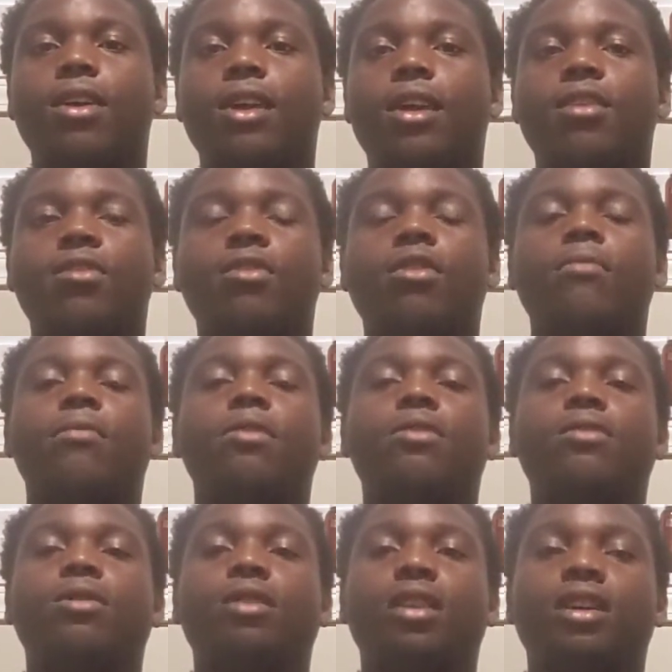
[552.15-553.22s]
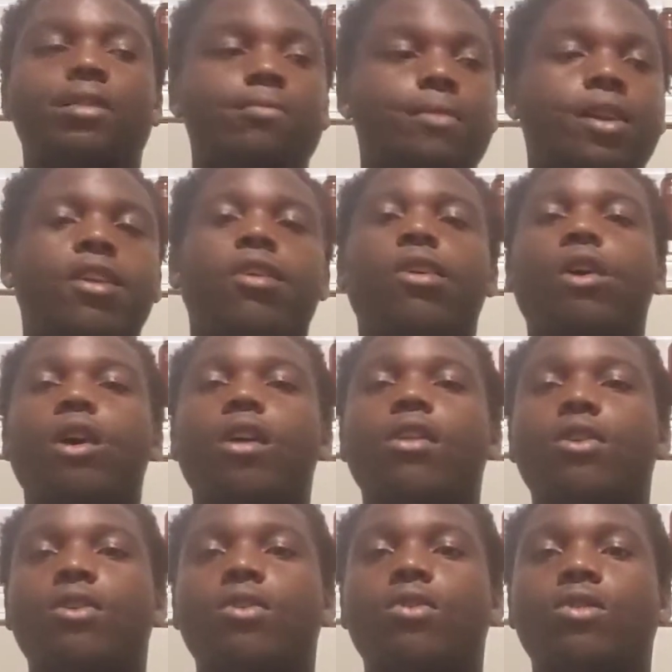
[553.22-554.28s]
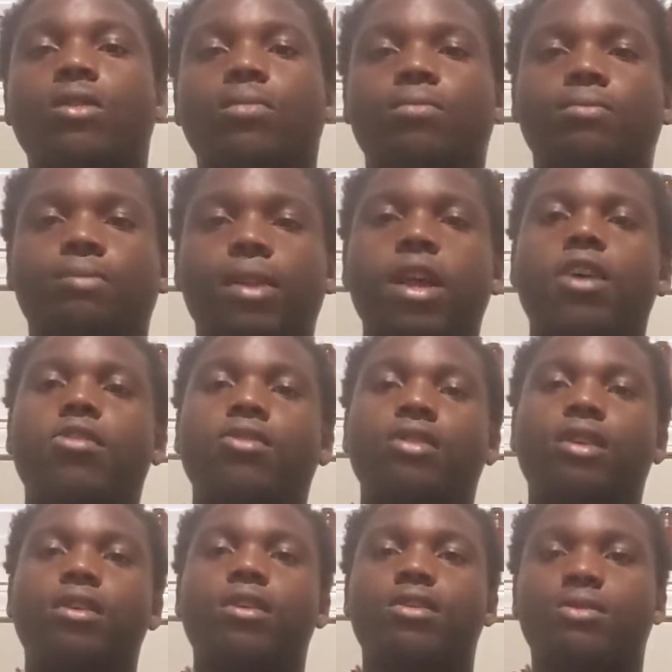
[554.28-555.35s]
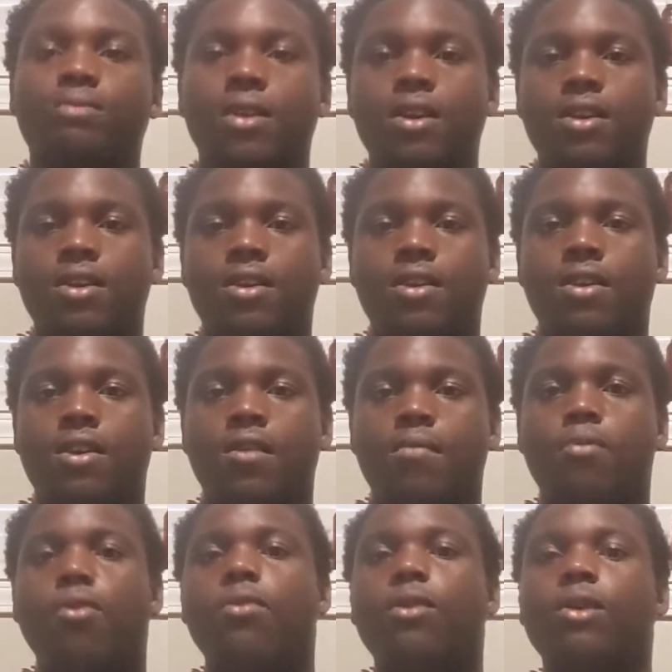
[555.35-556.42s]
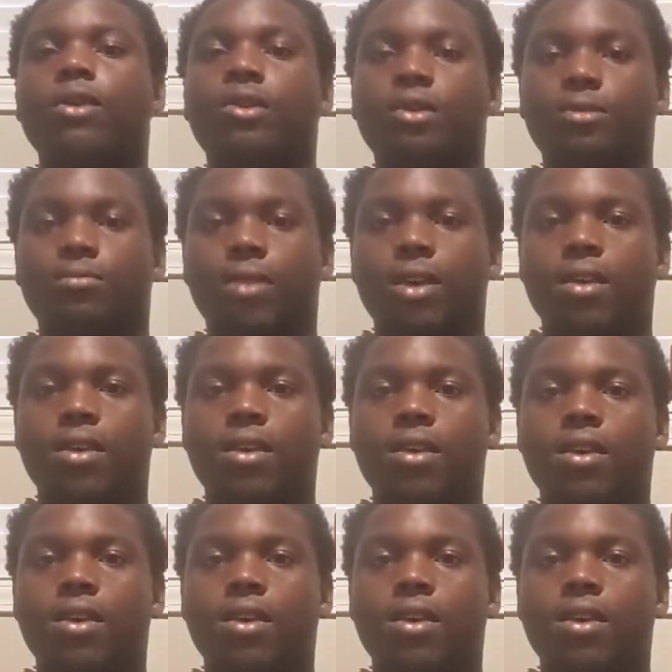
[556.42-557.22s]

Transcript: now you're gonna be using that to make garden holes and plowshares, man. Pruning hooks, man.